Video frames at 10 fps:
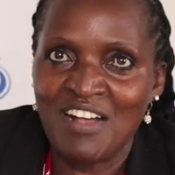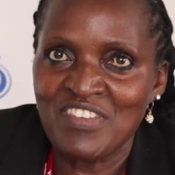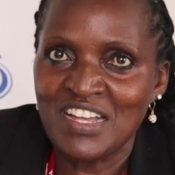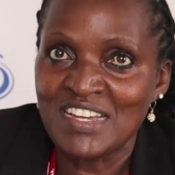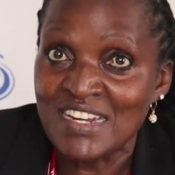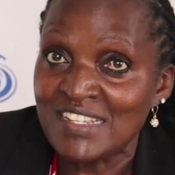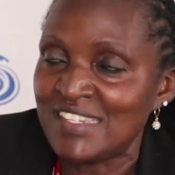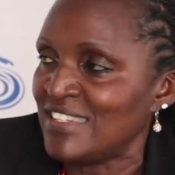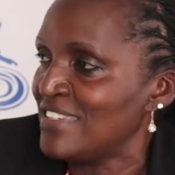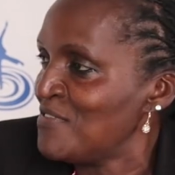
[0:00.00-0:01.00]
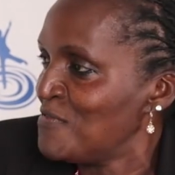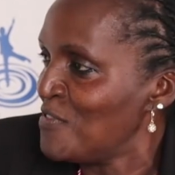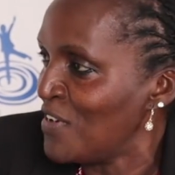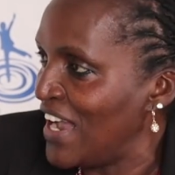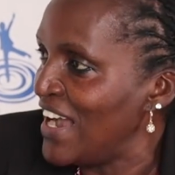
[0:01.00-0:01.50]
have the grades
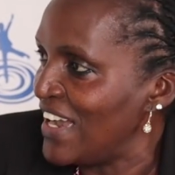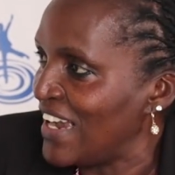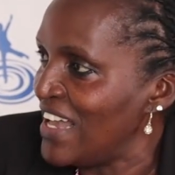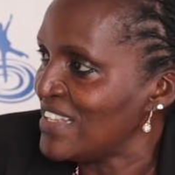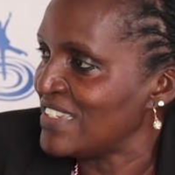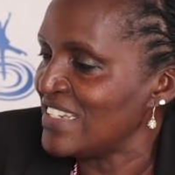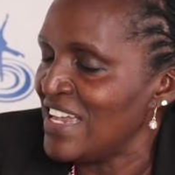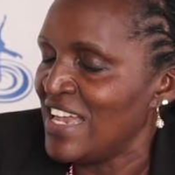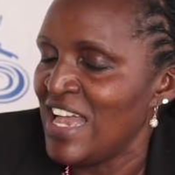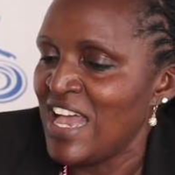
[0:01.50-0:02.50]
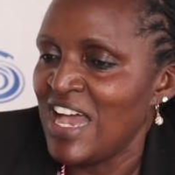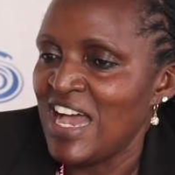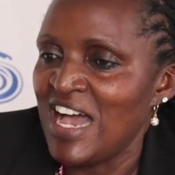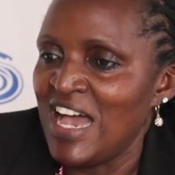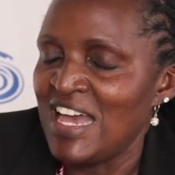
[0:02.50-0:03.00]
for Kahaga Girls.
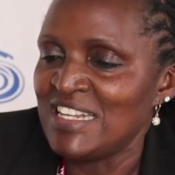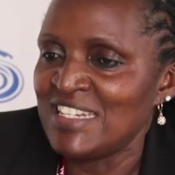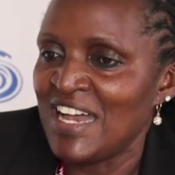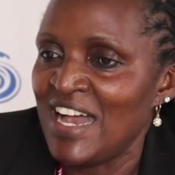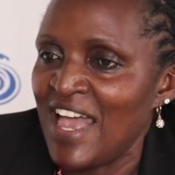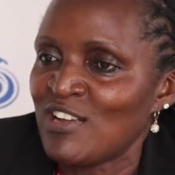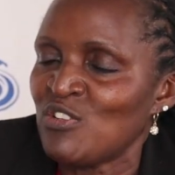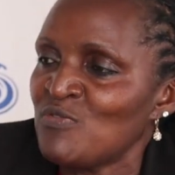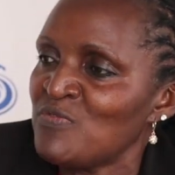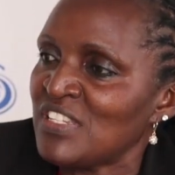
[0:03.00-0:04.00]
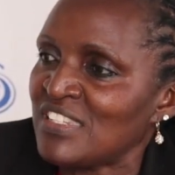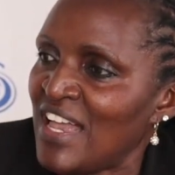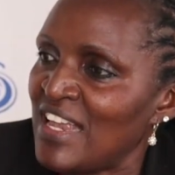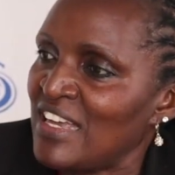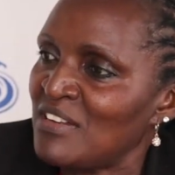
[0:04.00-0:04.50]
And I convinced her
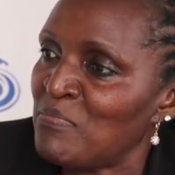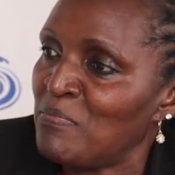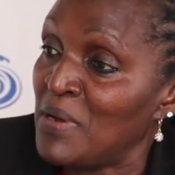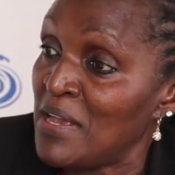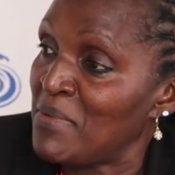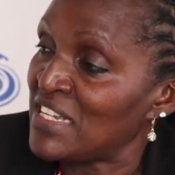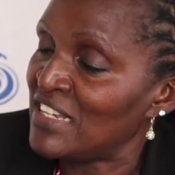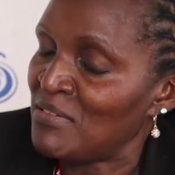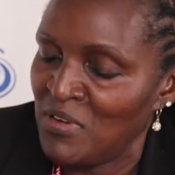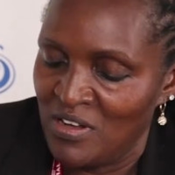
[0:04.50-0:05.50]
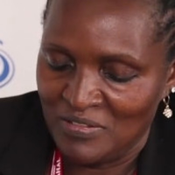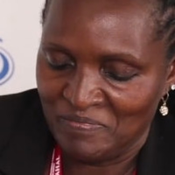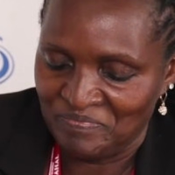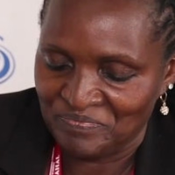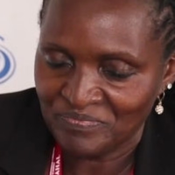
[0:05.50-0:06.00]
I can play basketball.
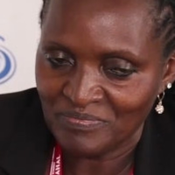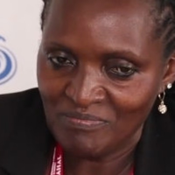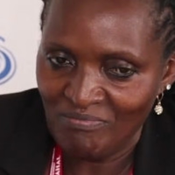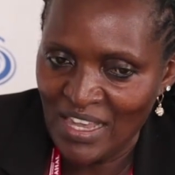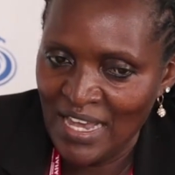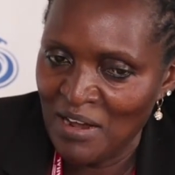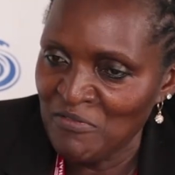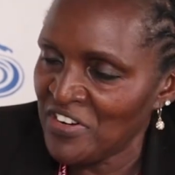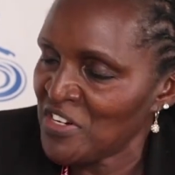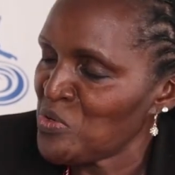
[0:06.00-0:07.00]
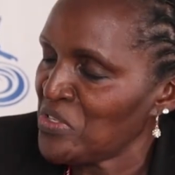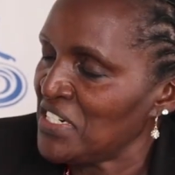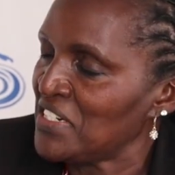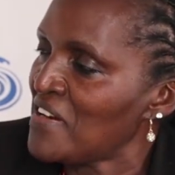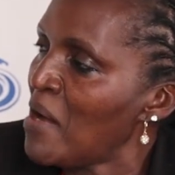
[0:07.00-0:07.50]
And I'm very good
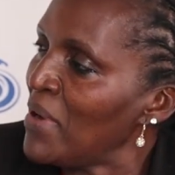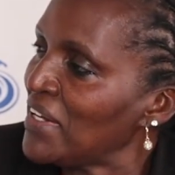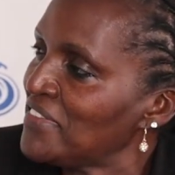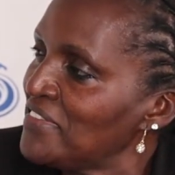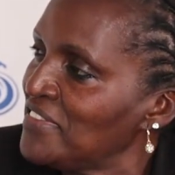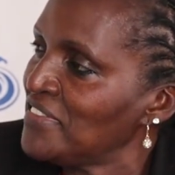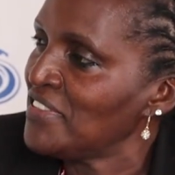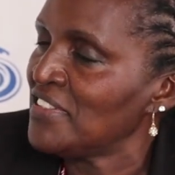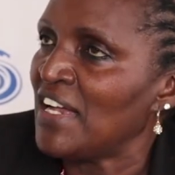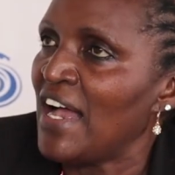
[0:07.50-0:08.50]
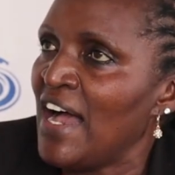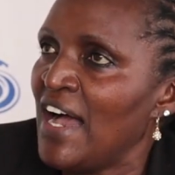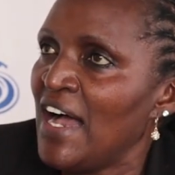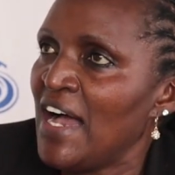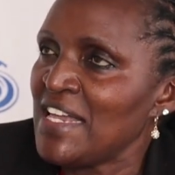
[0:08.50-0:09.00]
in drama.
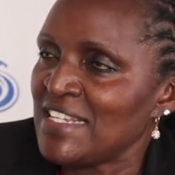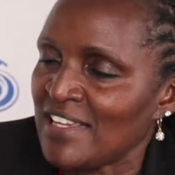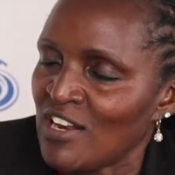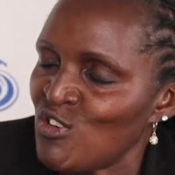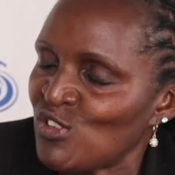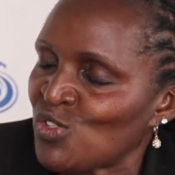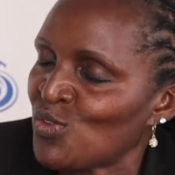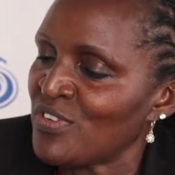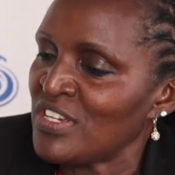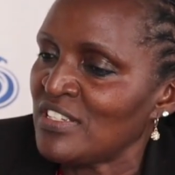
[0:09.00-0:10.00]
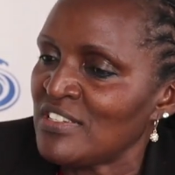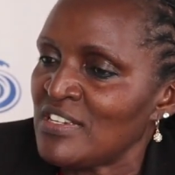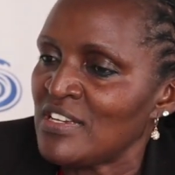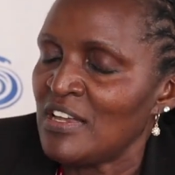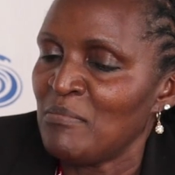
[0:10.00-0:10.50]
It's a long story.
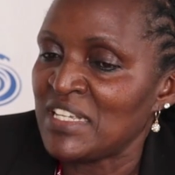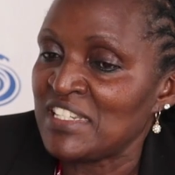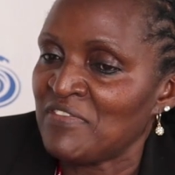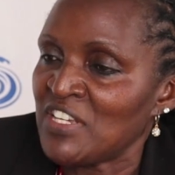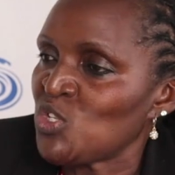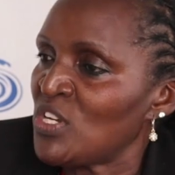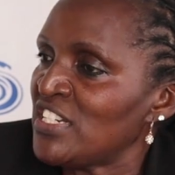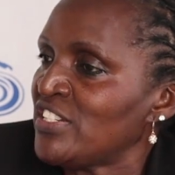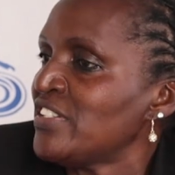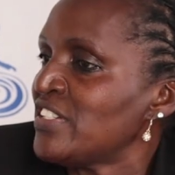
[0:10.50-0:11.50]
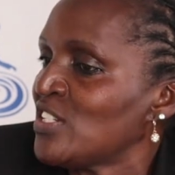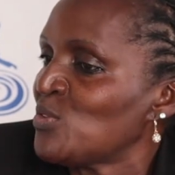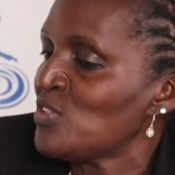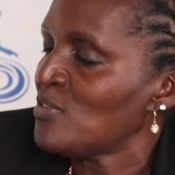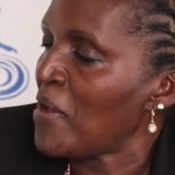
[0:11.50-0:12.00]
Yes. But eventually she needed
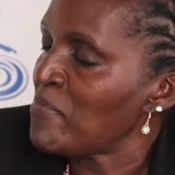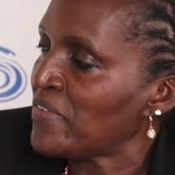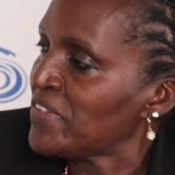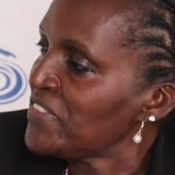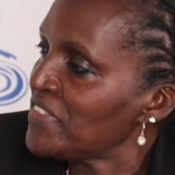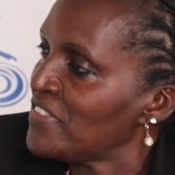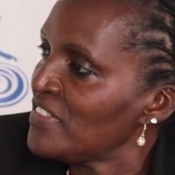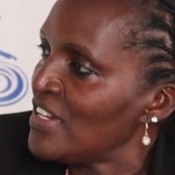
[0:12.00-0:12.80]
to see my parents